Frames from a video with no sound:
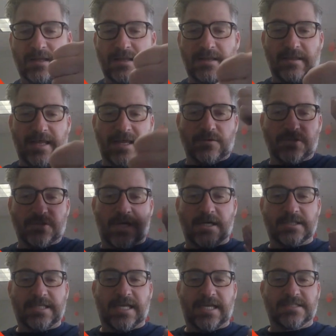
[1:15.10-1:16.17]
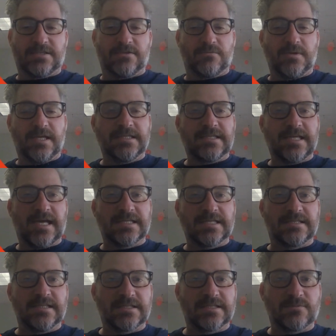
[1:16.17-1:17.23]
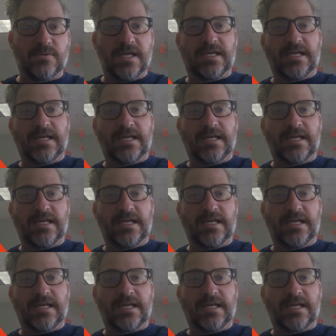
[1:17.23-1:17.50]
language arts has the reading test this week.